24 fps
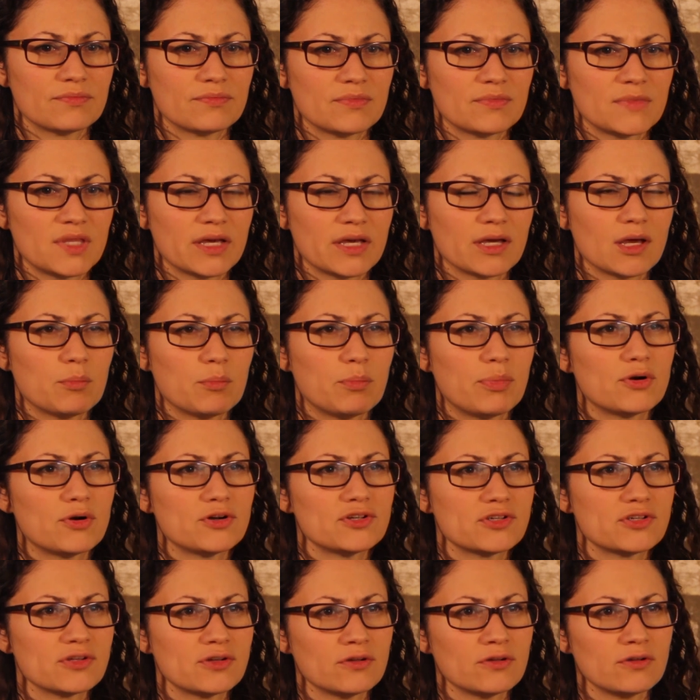like a
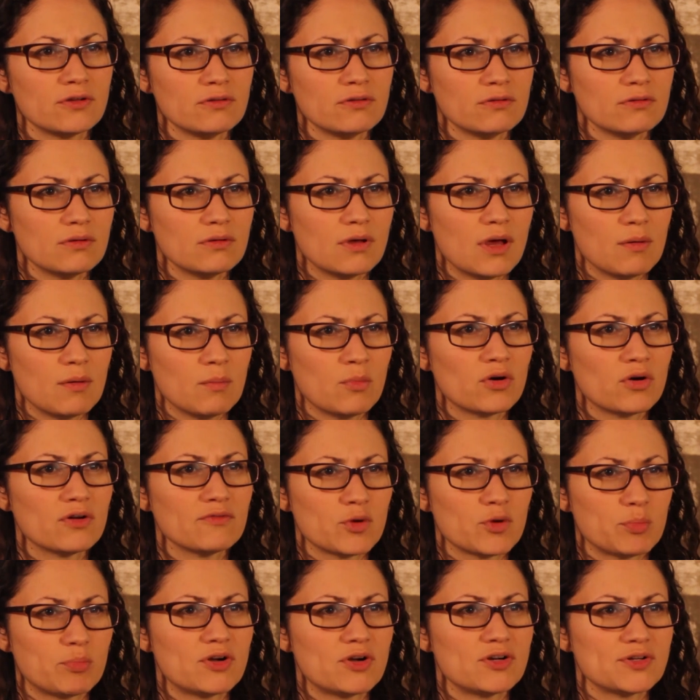personal, more of
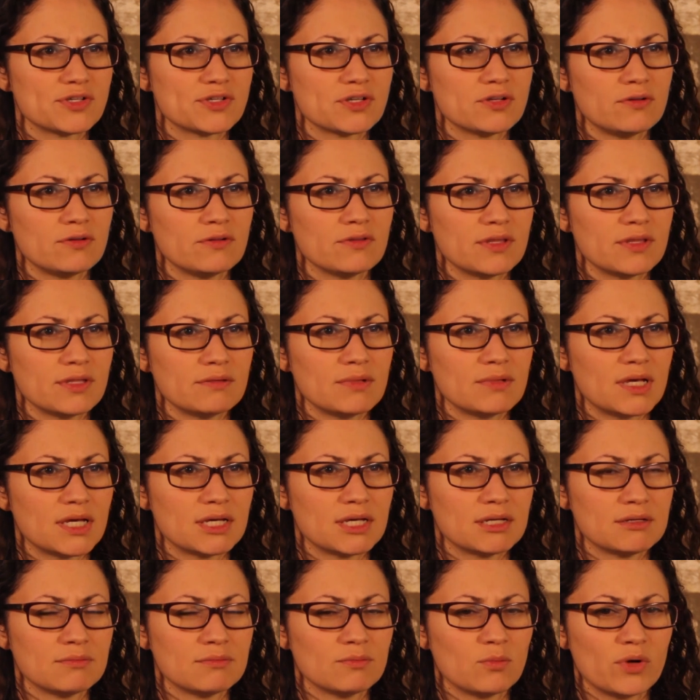a personal
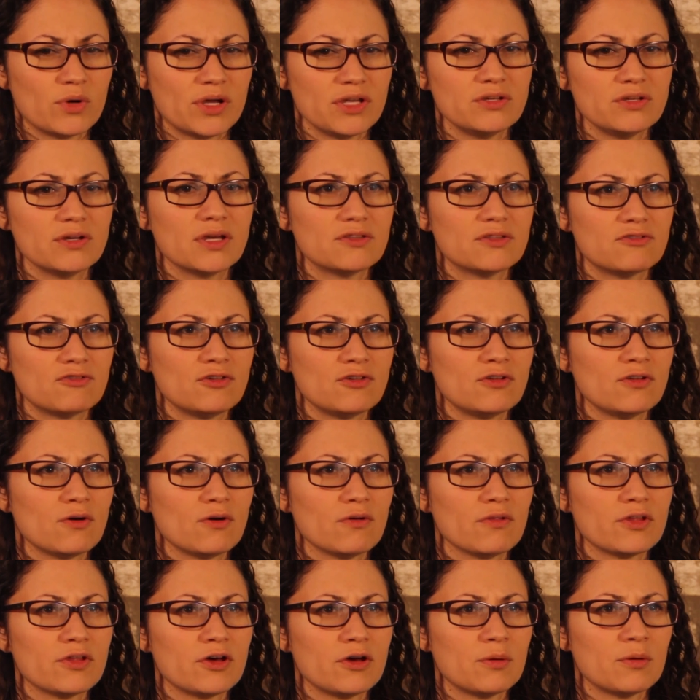way. You get to
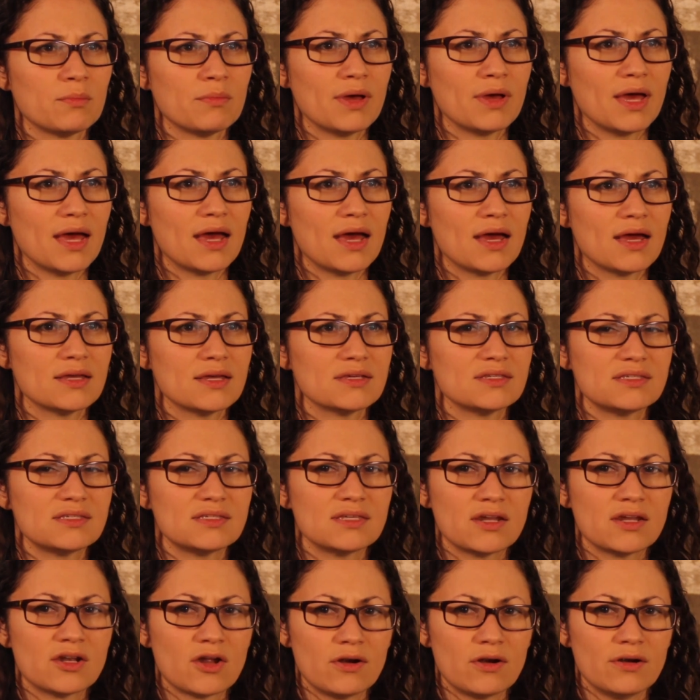know them
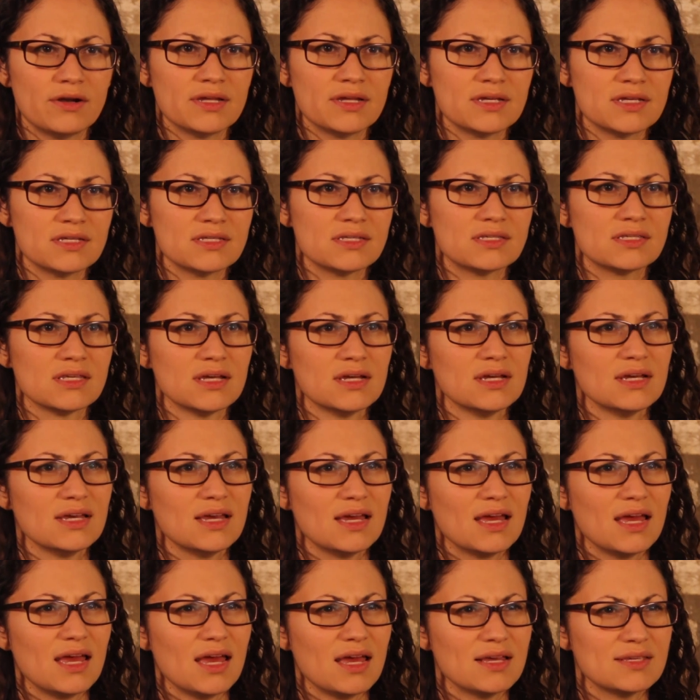as an artist,
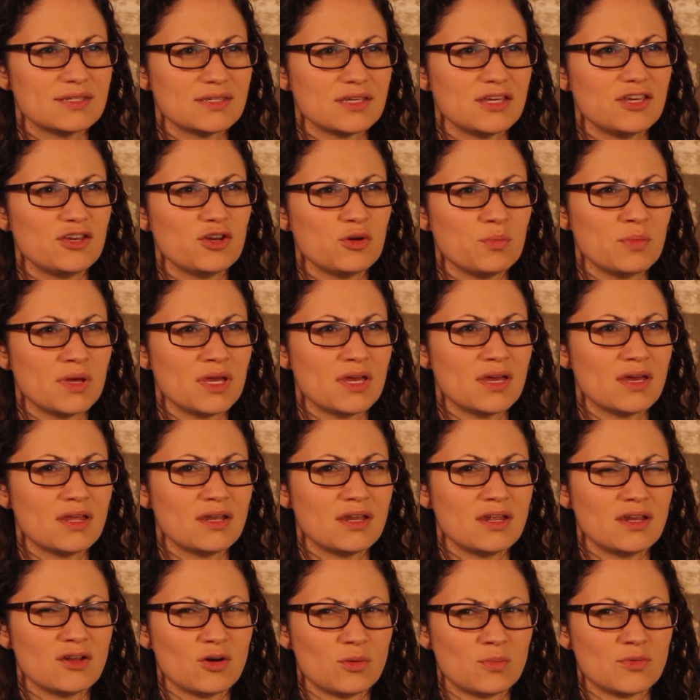as a human,
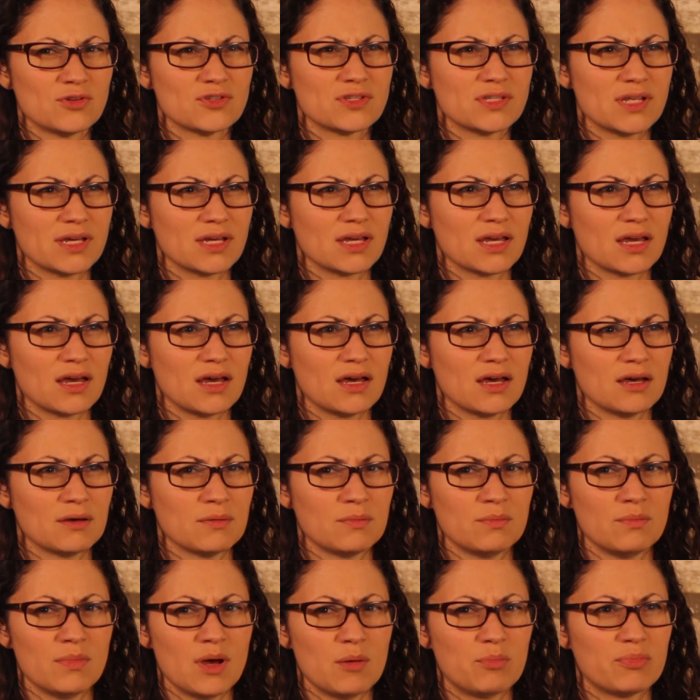and almost like
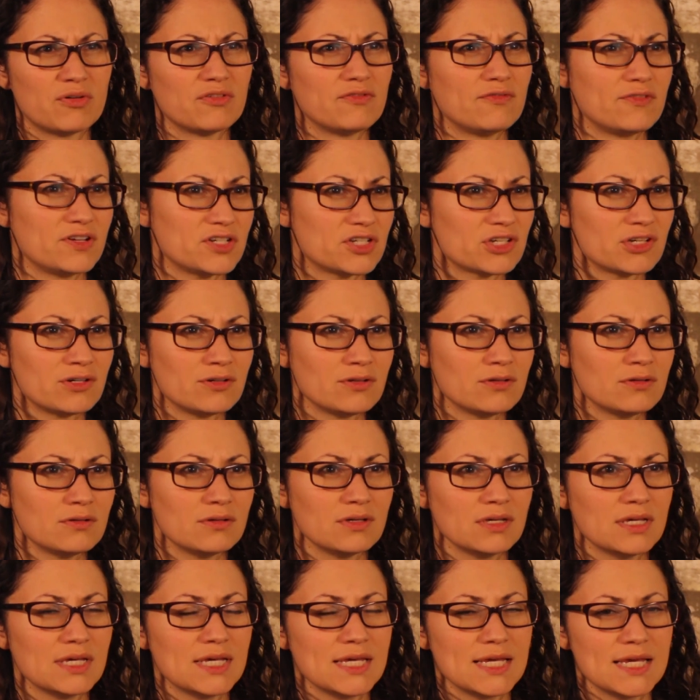a professional.
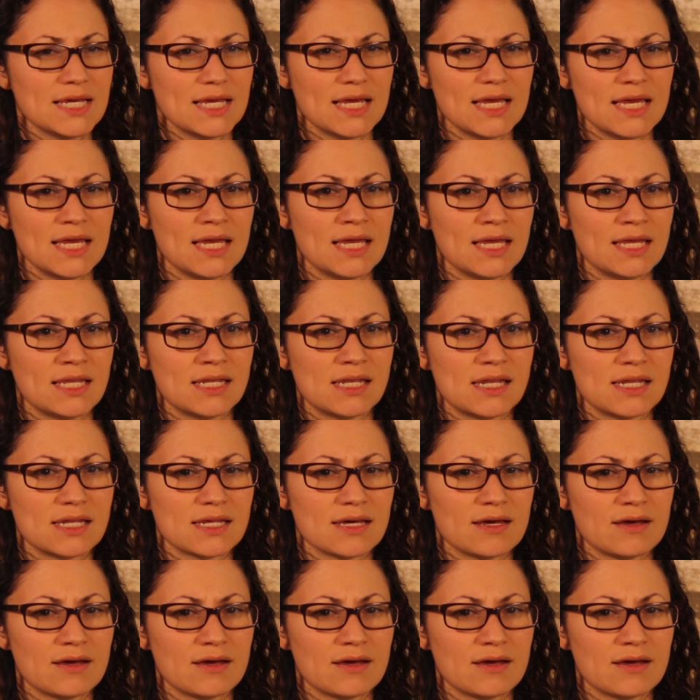And